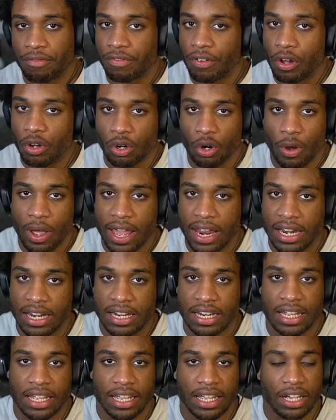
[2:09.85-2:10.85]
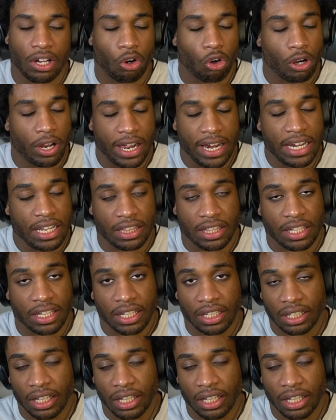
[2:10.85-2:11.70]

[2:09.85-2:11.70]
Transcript: photo editing or anything.